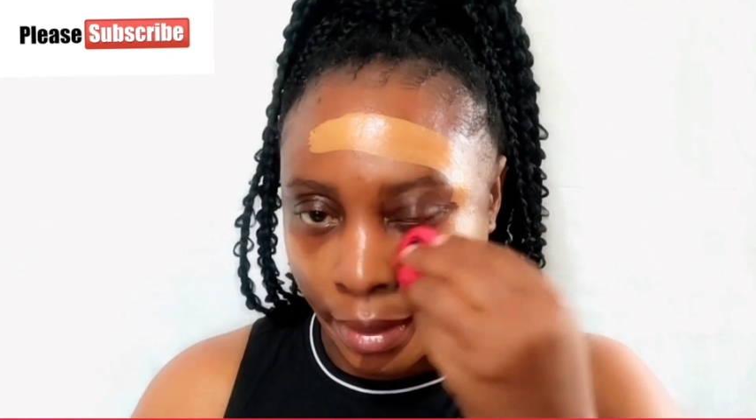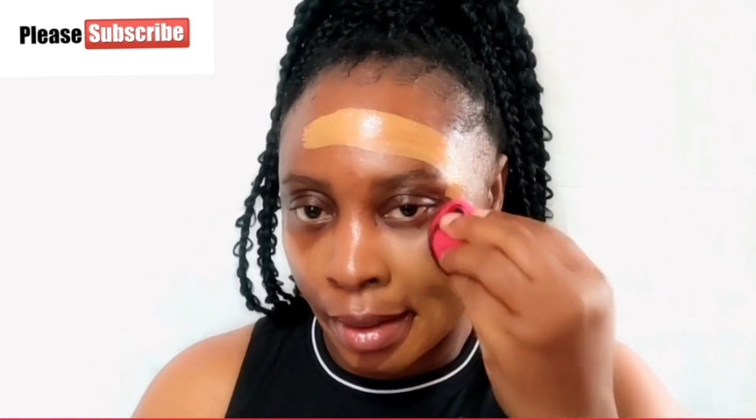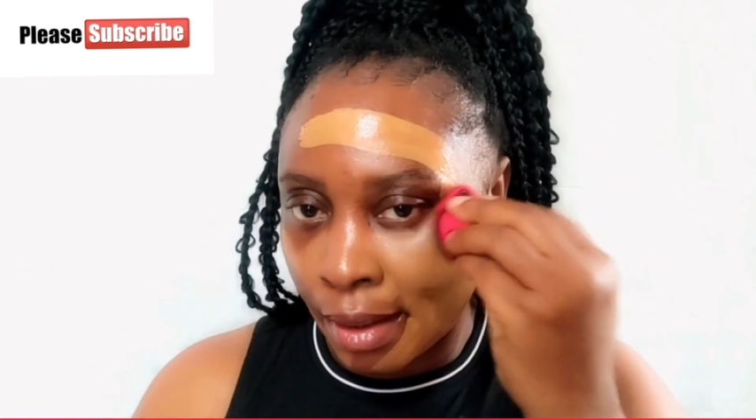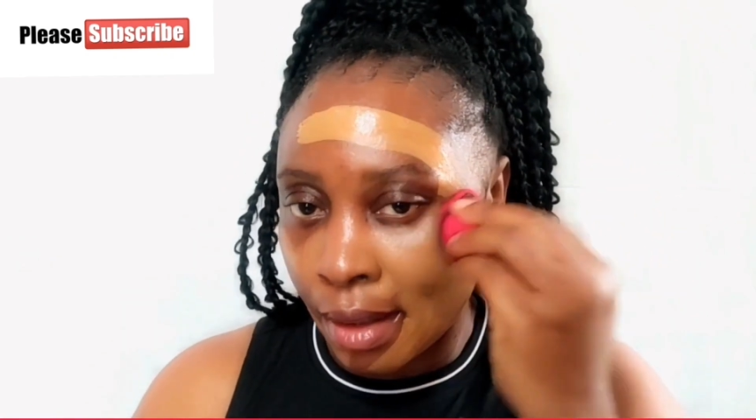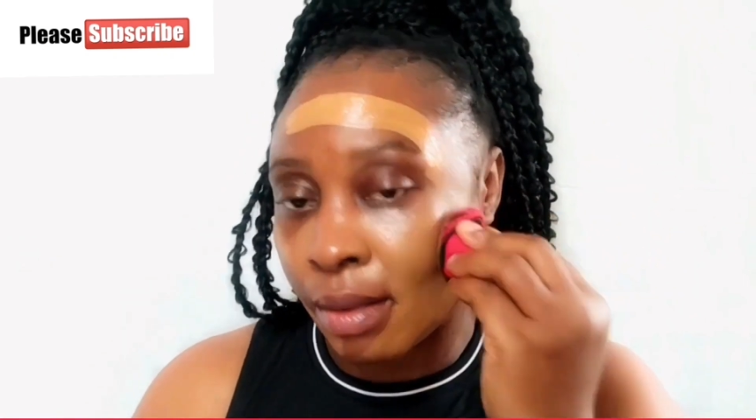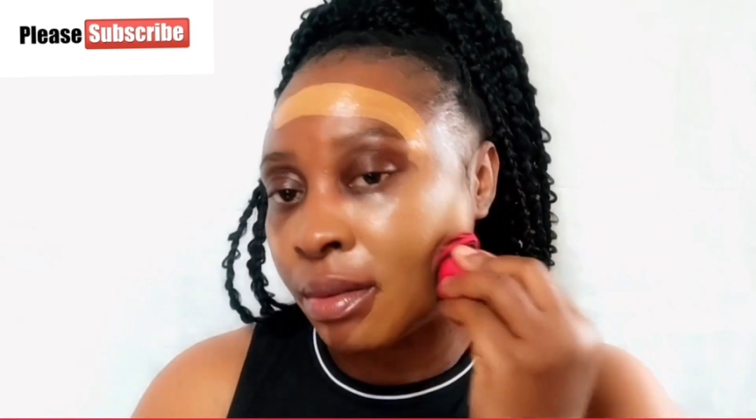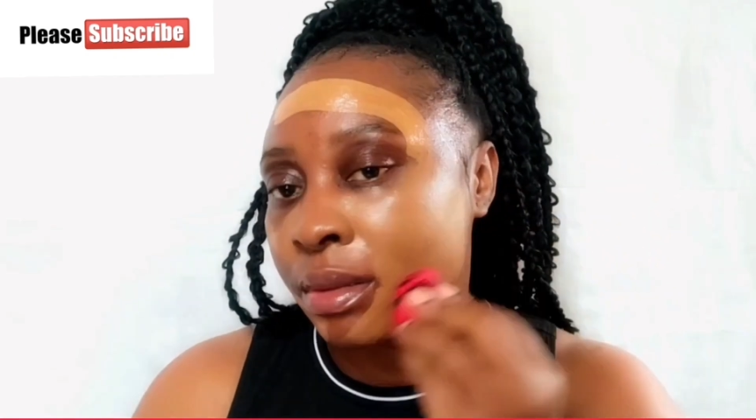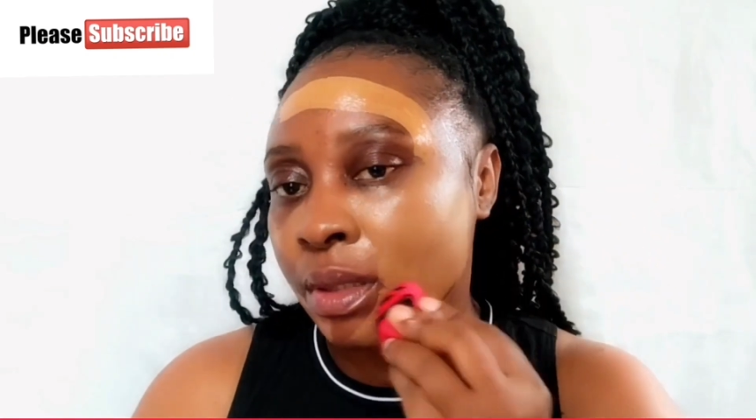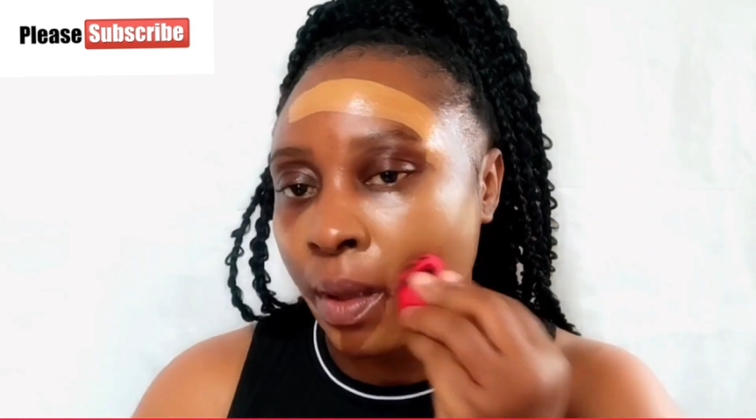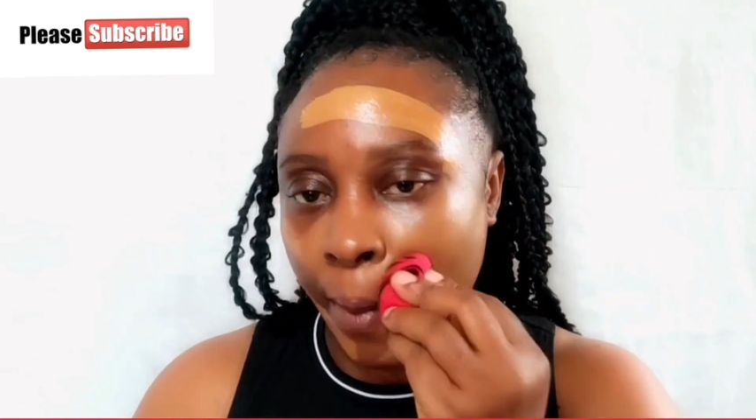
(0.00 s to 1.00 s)
me,
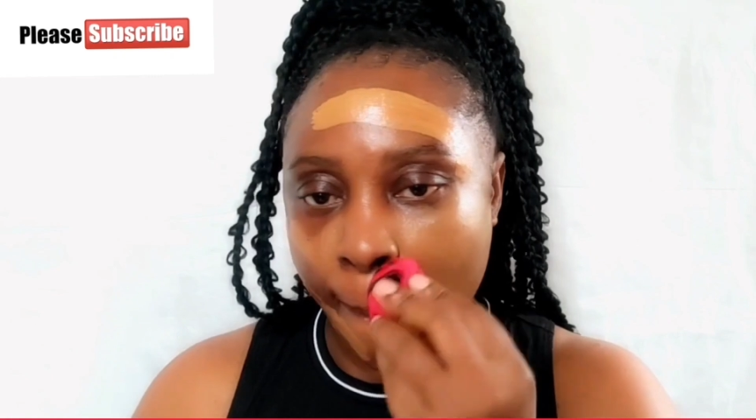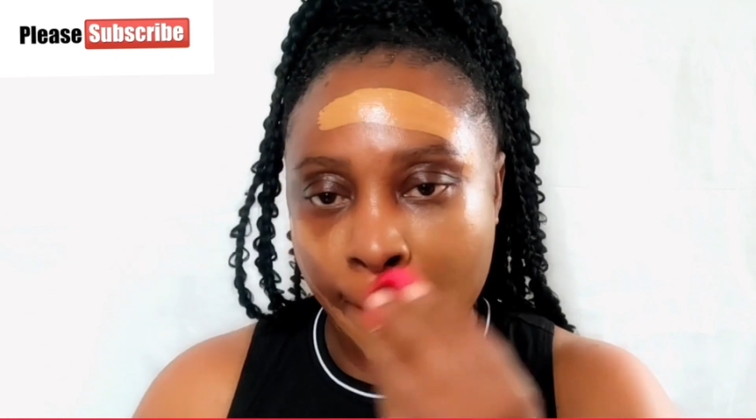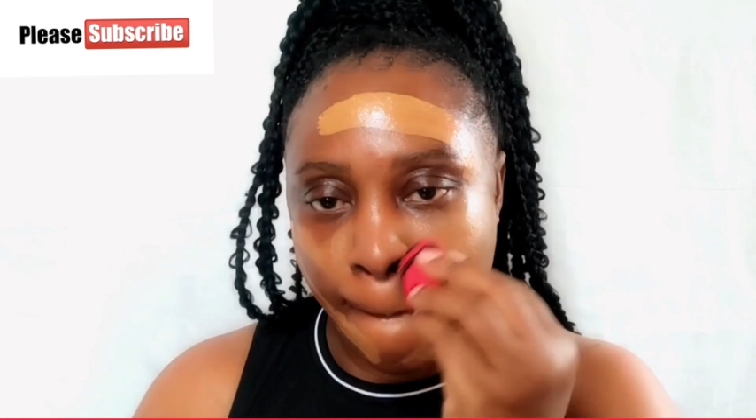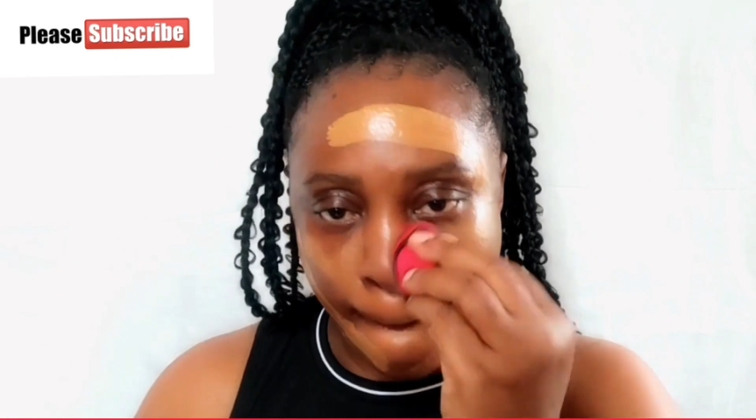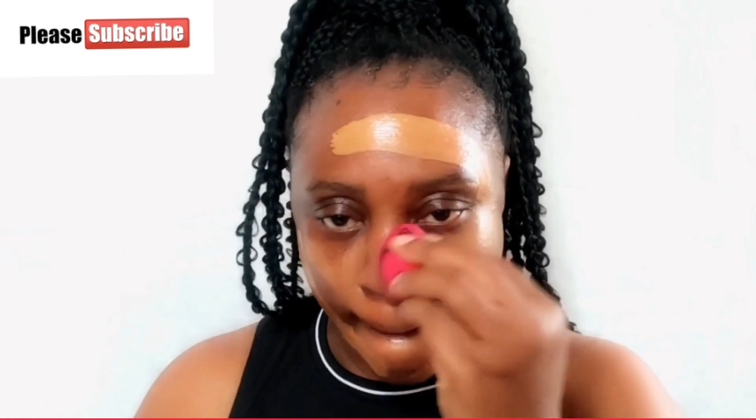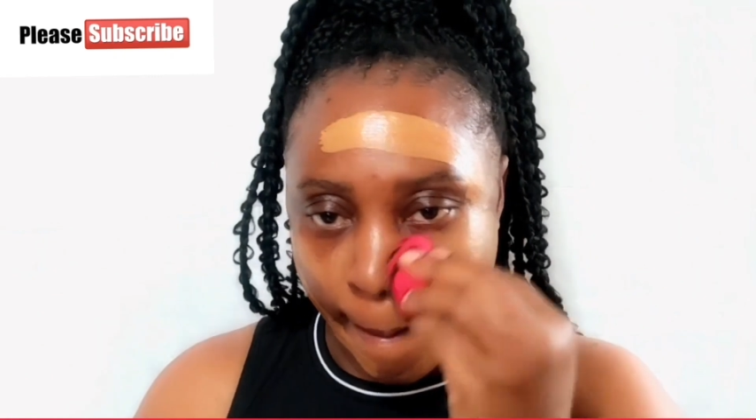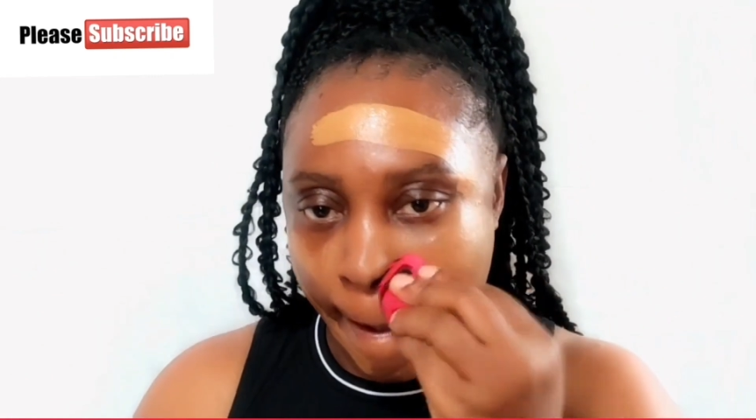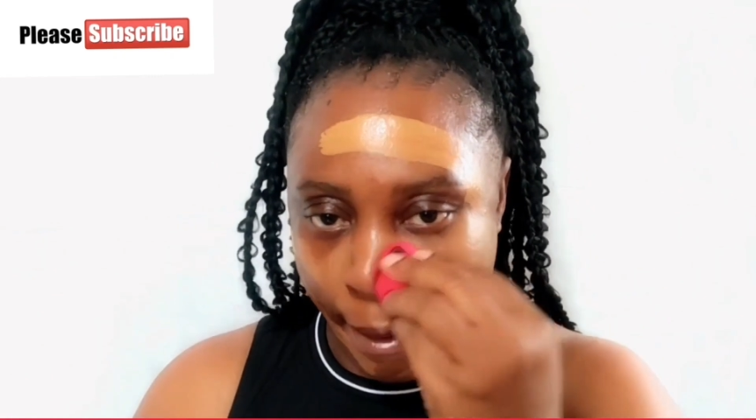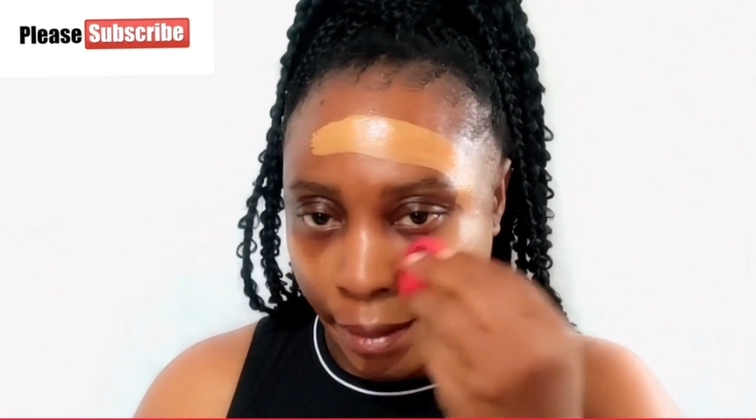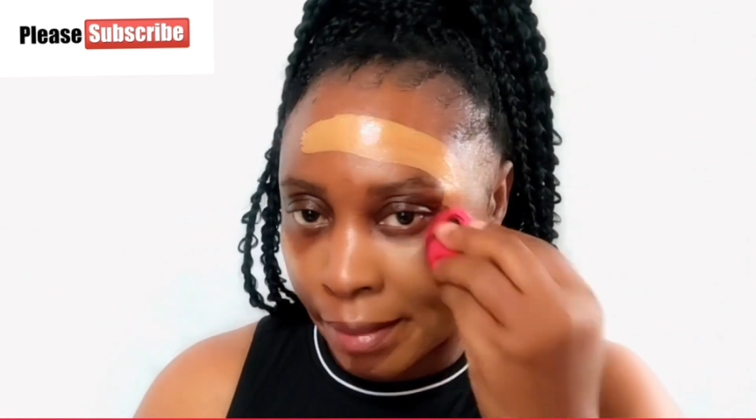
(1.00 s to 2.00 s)
show me love